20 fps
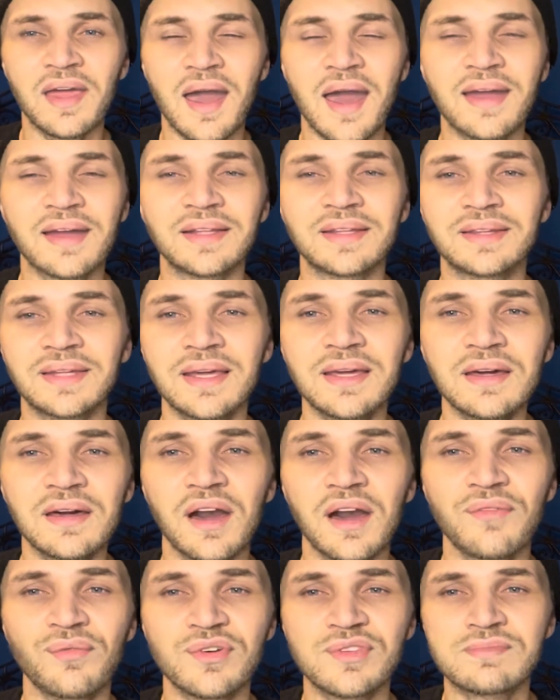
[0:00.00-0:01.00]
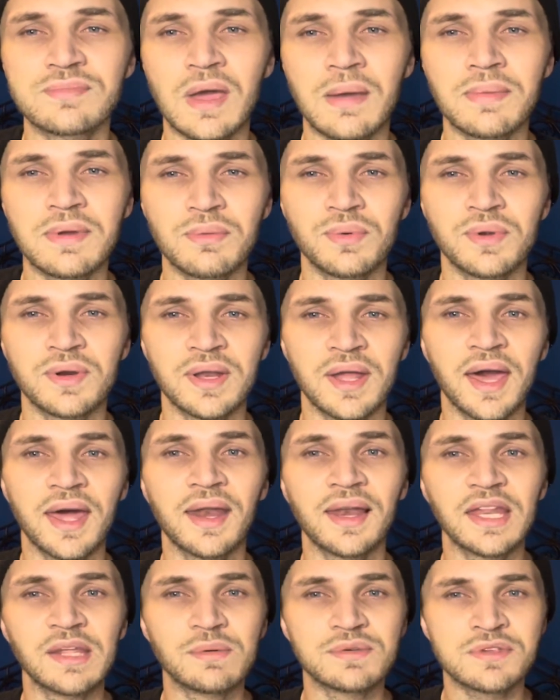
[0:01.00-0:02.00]
I could think of was maybe when
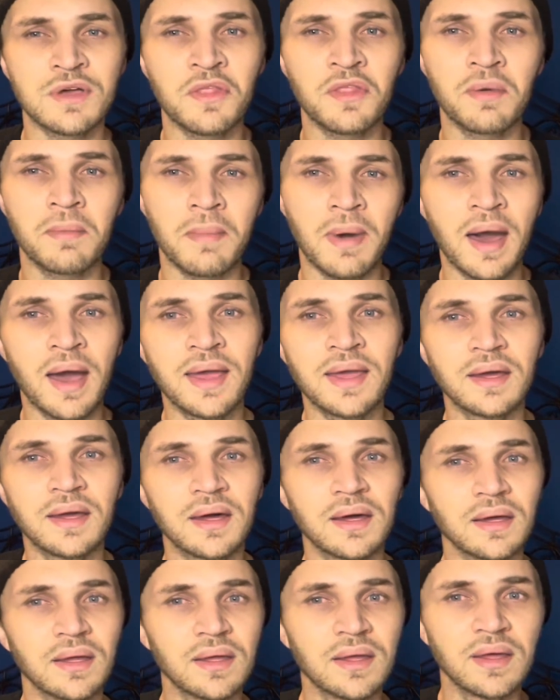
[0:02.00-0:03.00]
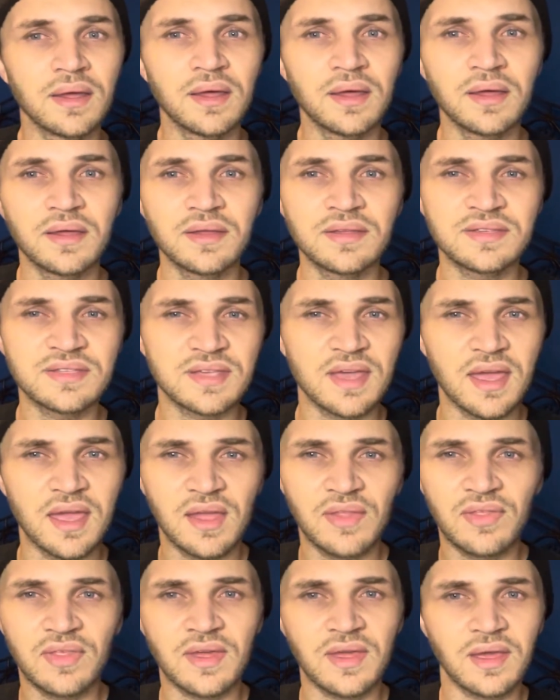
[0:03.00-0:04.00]
Natalie was on the mic
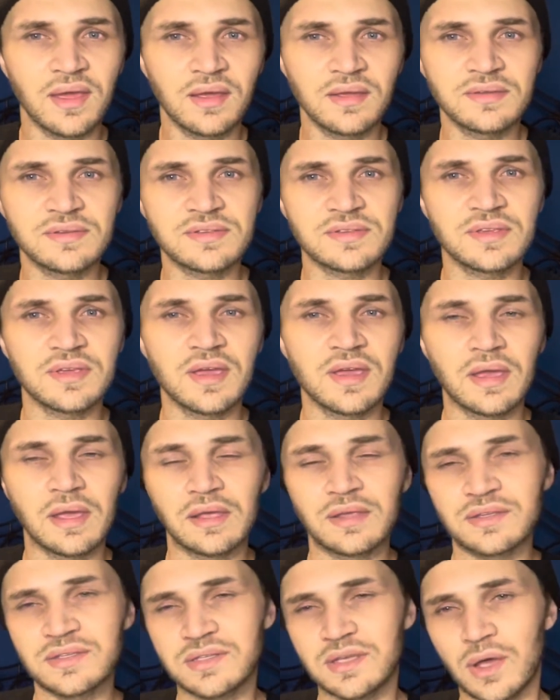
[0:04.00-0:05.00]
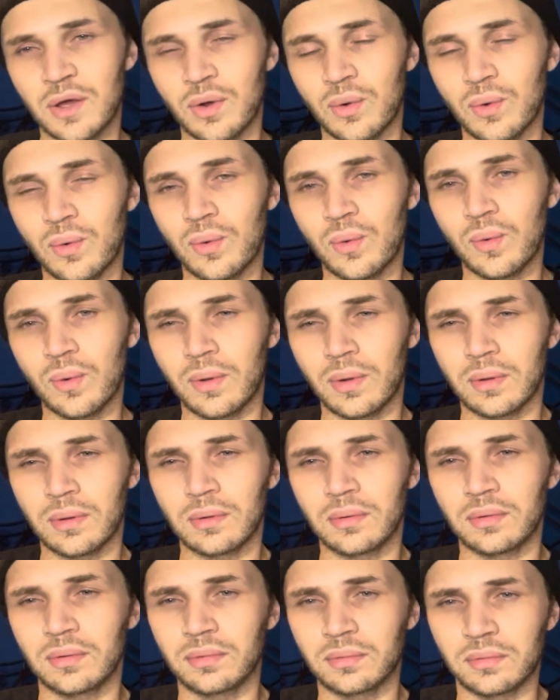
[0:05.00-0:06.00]
saying things. So,
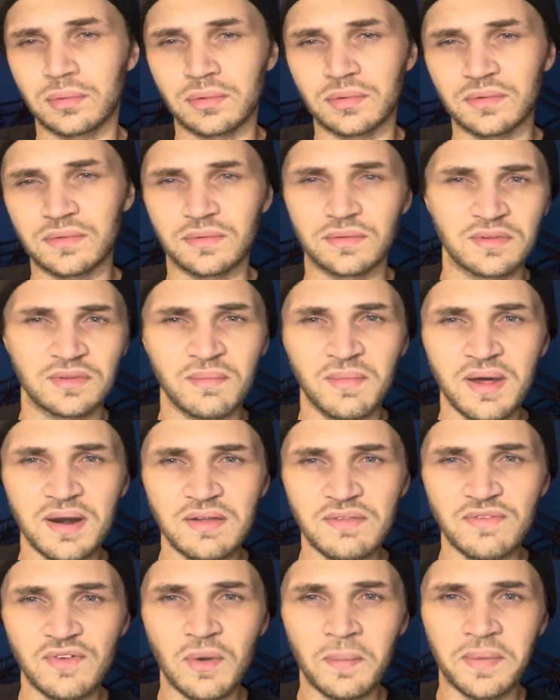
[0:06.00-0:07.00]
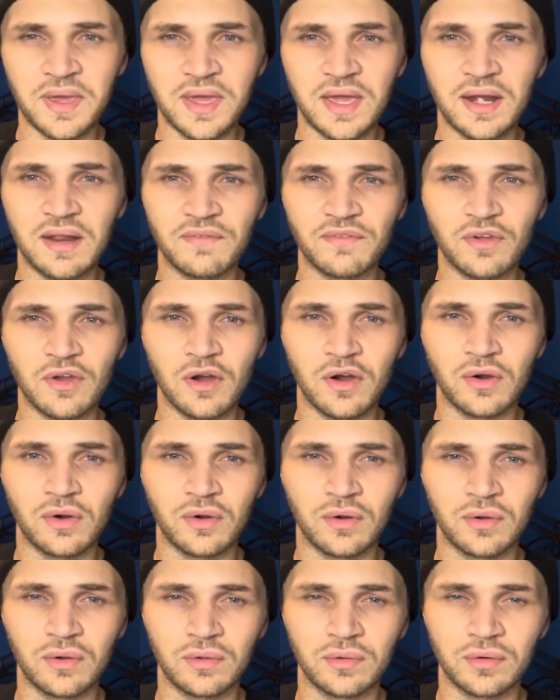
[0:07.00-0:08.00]
somebody fill me in if y'all
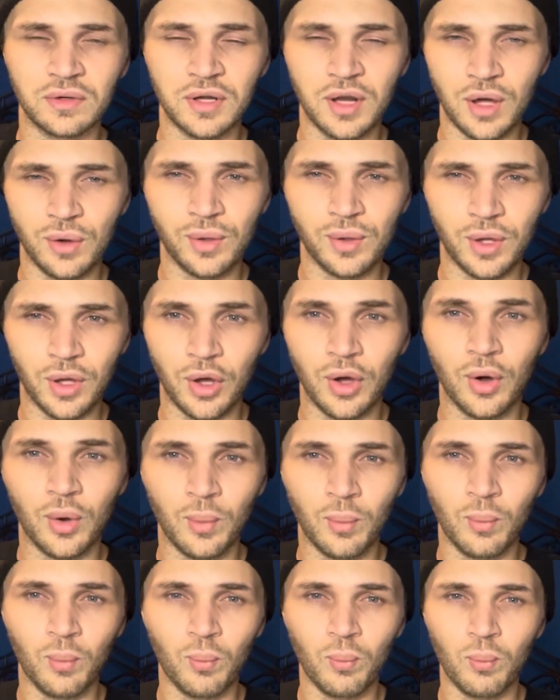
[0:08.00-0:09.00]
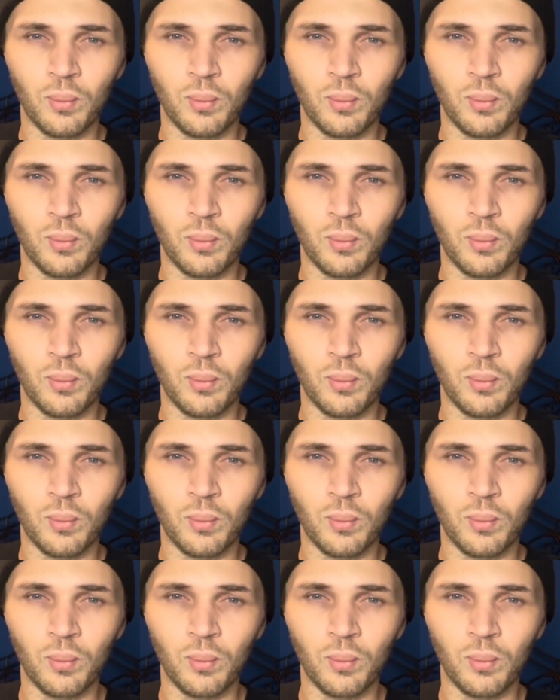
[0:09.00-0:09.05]
know at home